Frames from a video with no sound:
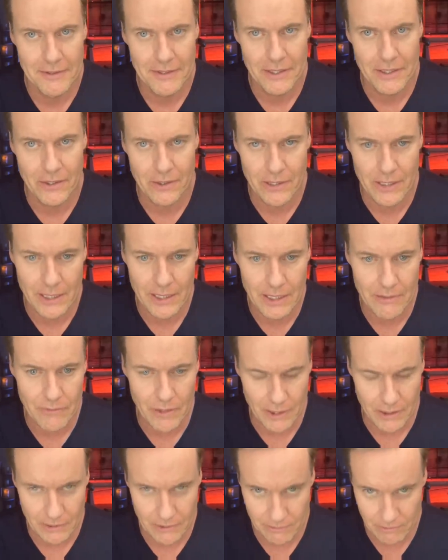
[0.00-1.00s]
You're going to give
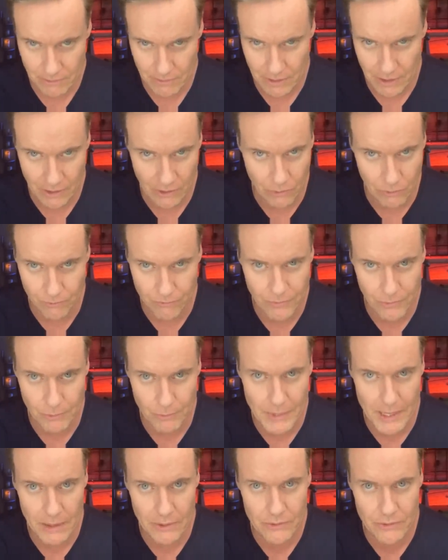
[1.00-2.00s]
helpful
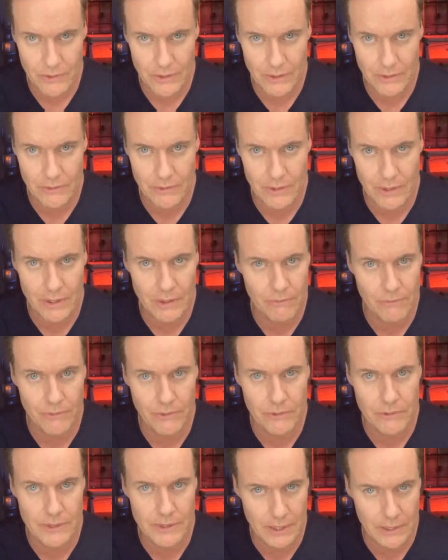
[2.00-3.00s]
boundaries and helpful
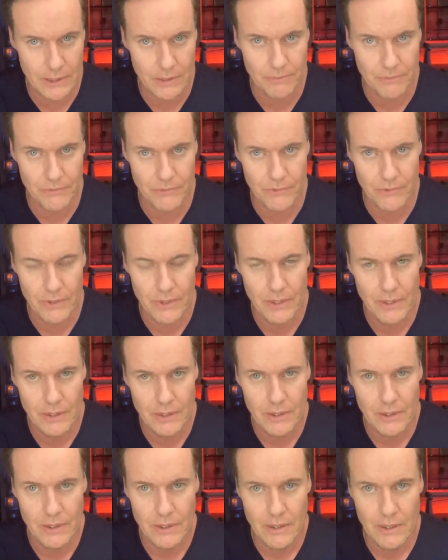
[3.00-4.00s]
tips,
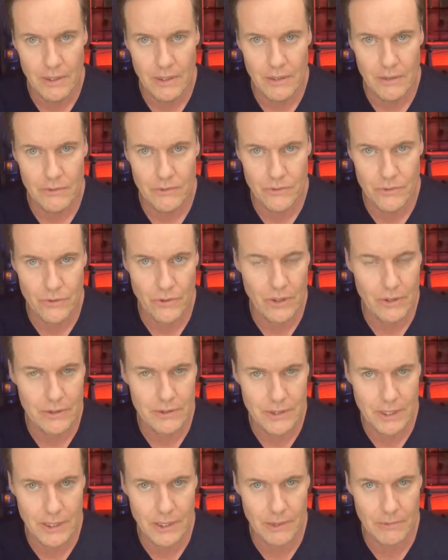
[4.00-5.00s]
strong
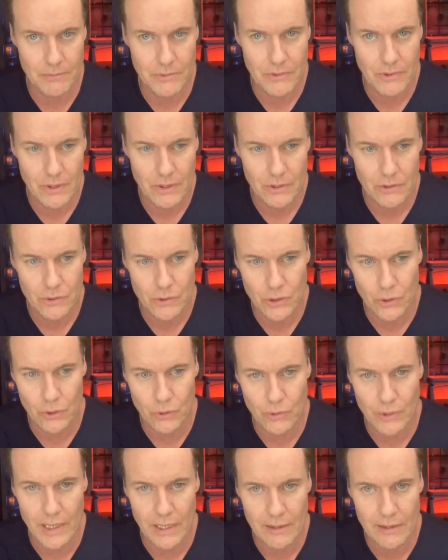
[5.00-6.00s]
tips, to
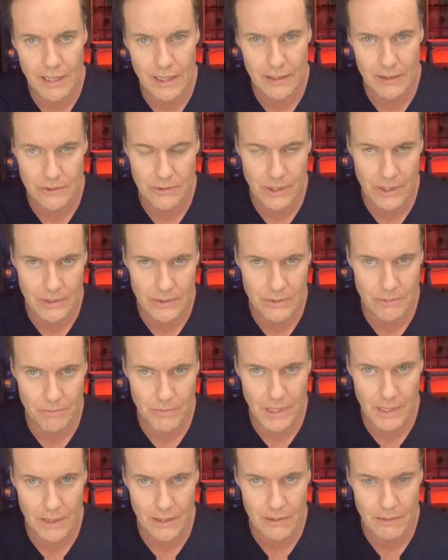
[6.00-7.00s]
get that attraction
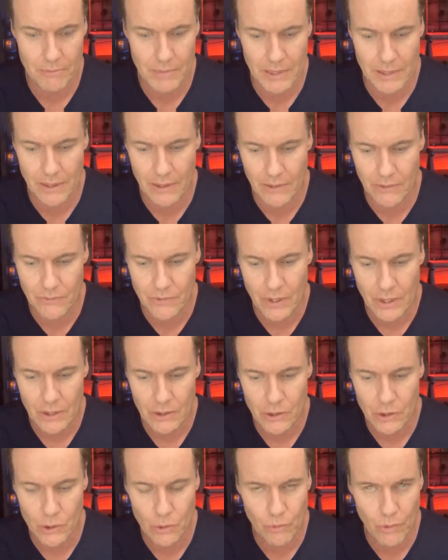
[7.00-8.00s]
back, because
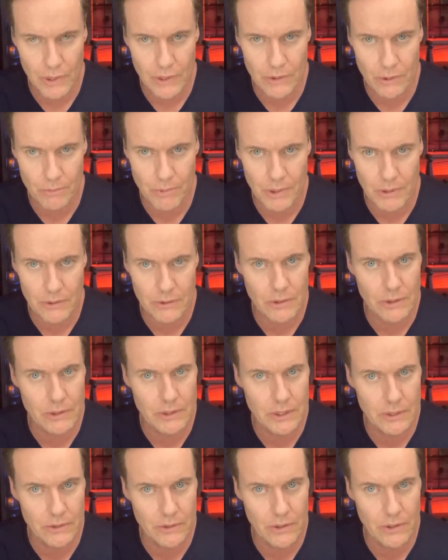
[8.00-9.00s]
you want your partner
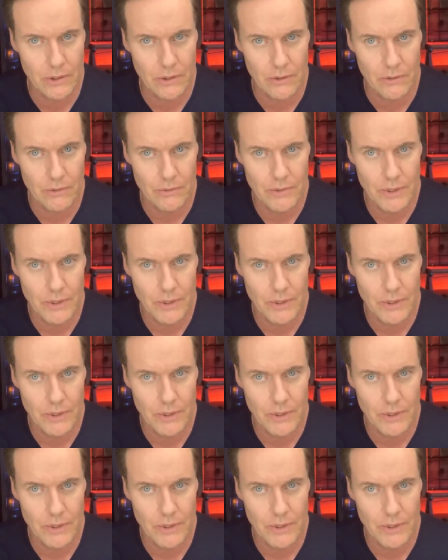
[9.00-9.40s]
to know,